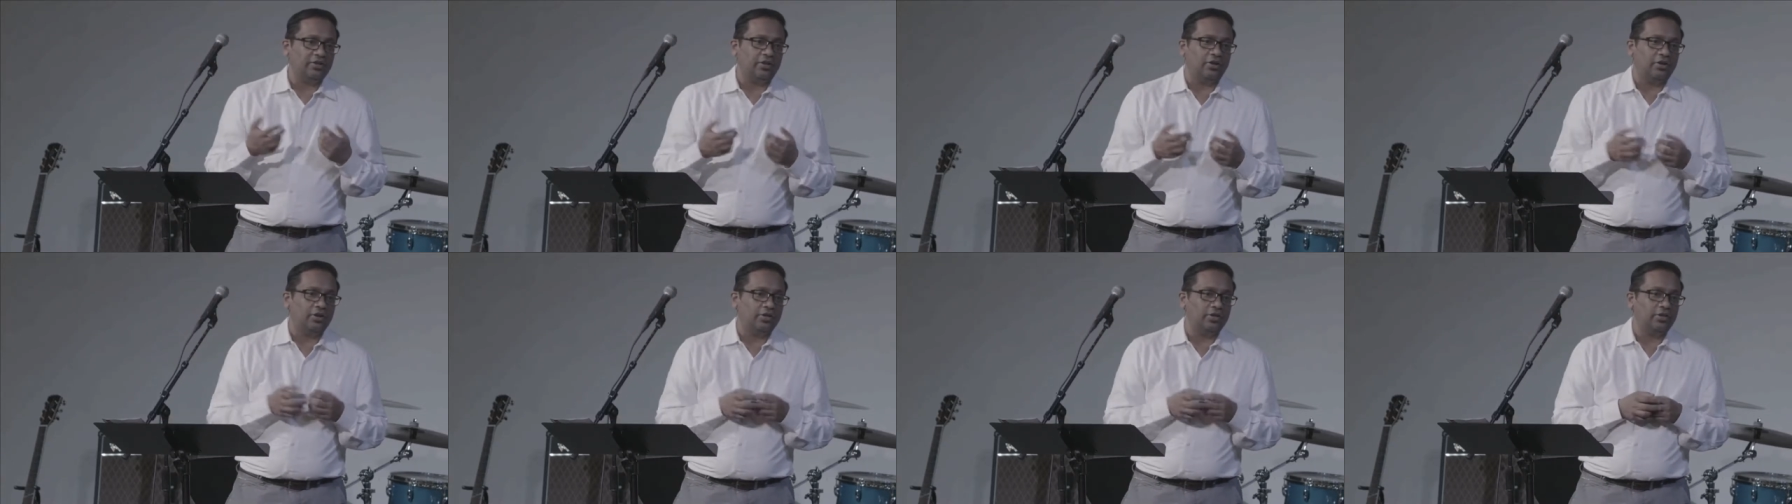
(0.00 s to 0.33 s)

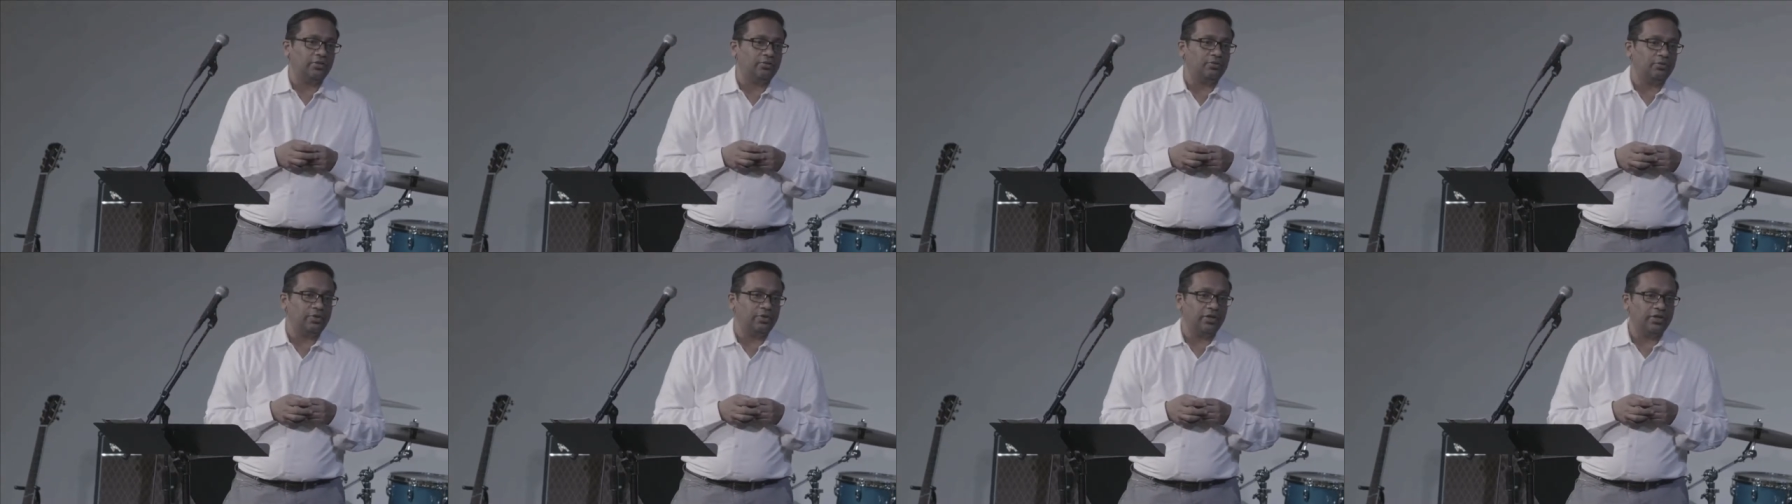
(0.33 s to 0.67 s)
on
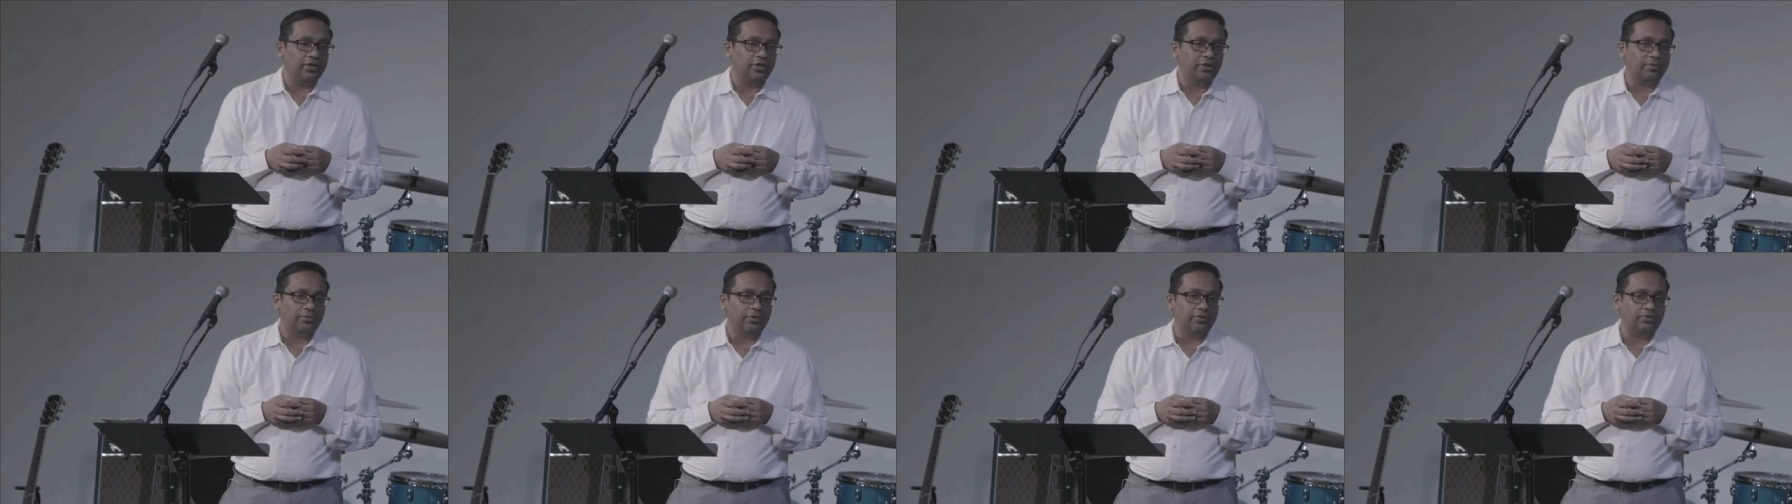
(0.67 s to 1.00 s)
the
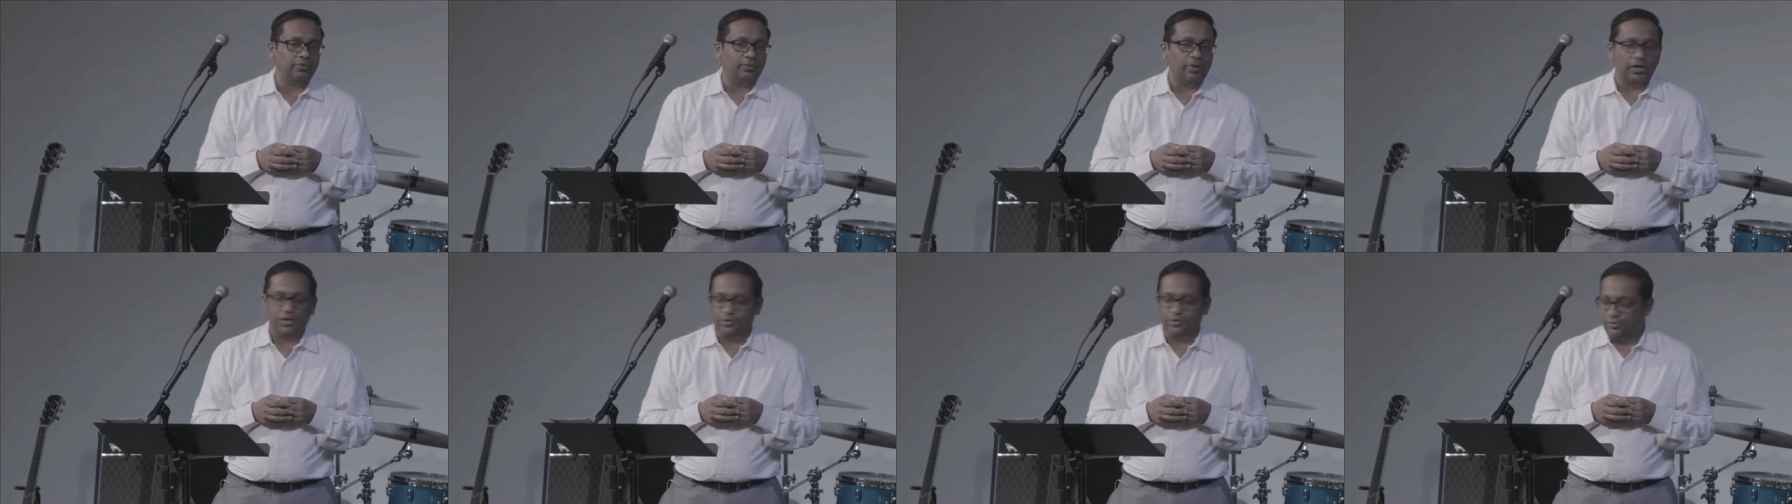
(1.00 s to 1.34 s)
rhythm of
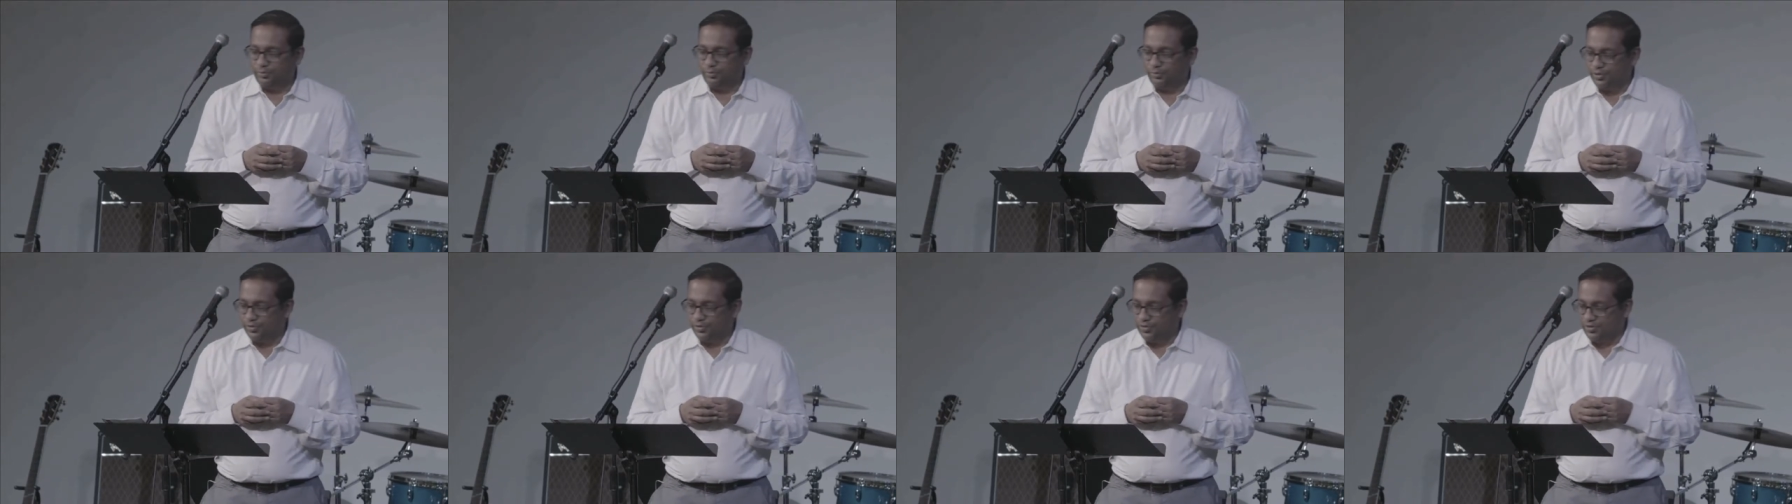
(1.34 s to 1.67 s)

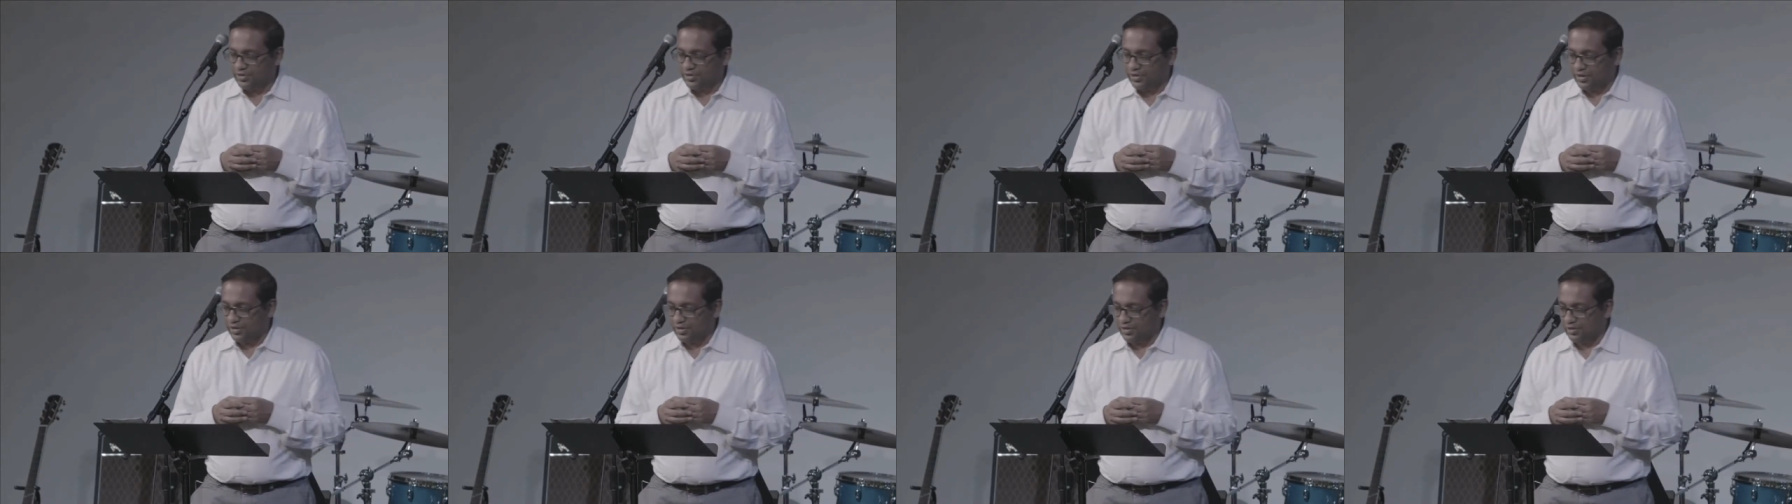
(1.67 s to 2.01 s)
modern
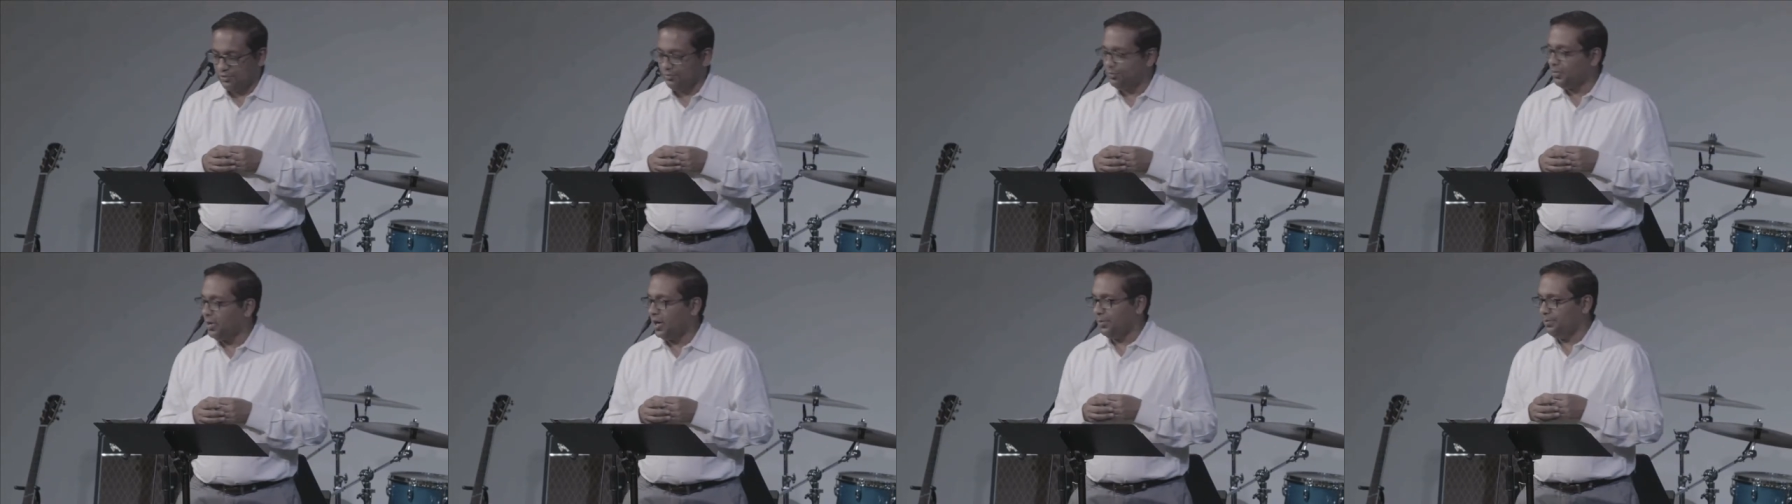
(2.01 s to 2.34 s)
music,
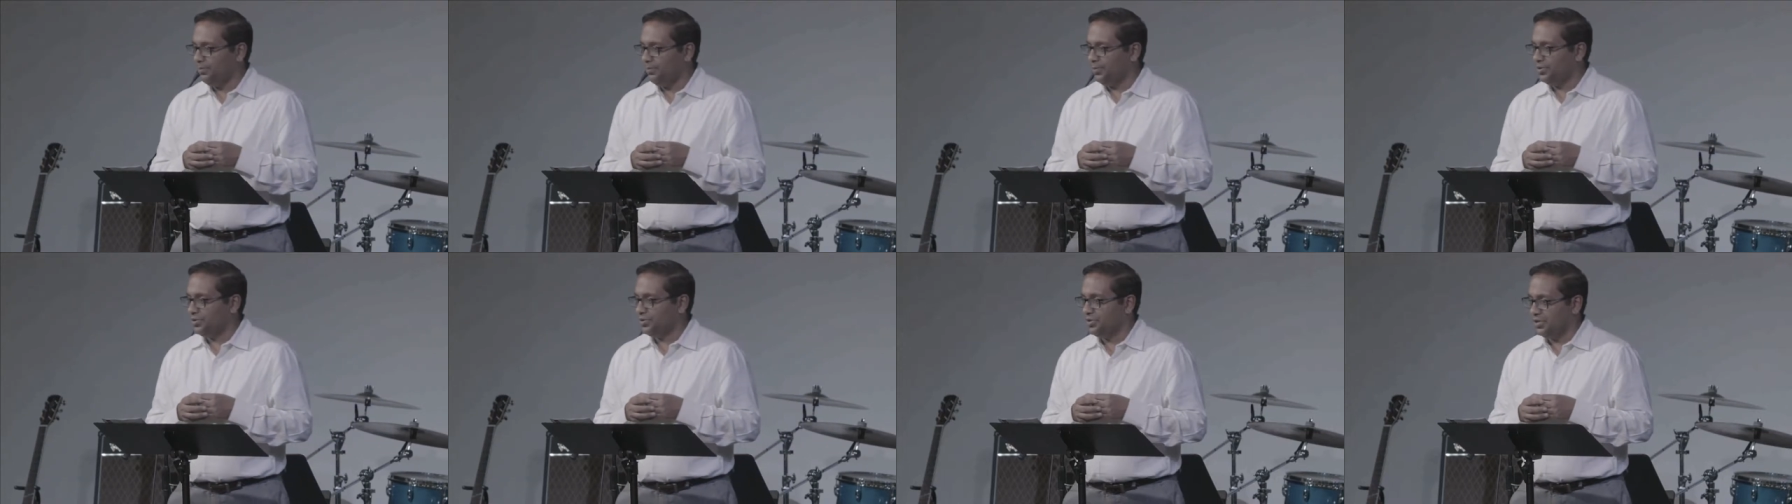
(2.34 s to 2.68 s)
of
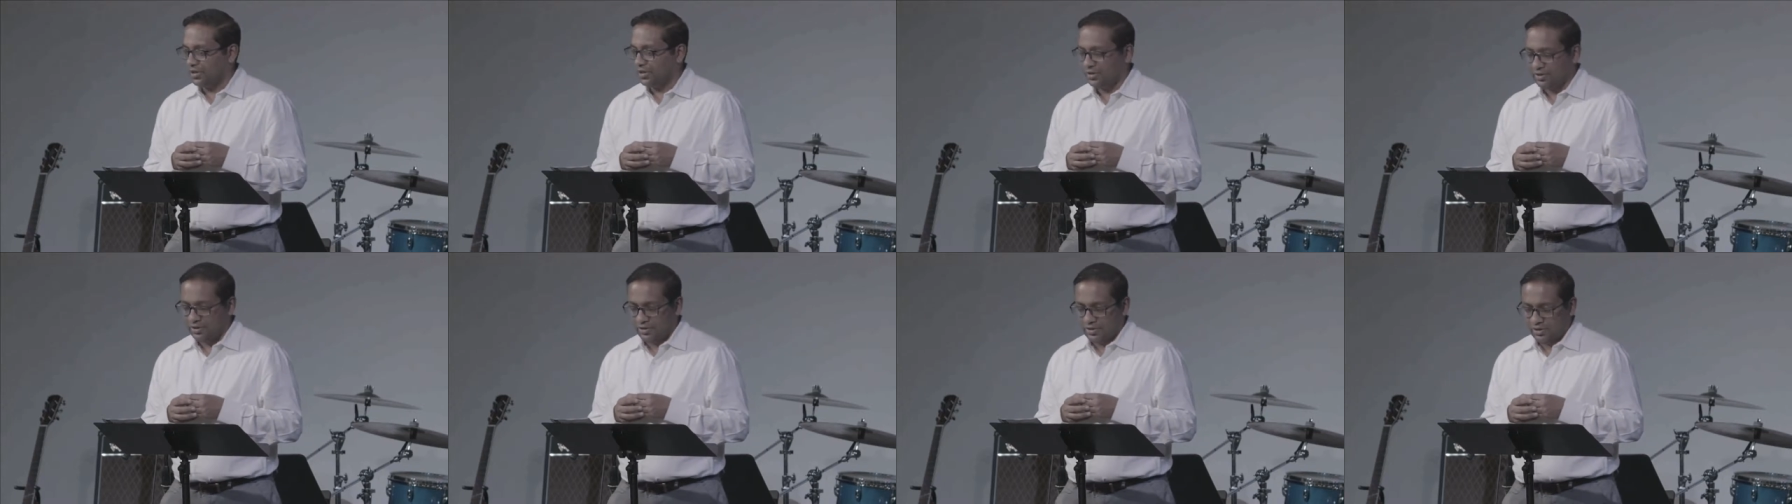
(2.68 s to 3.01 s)
pop music.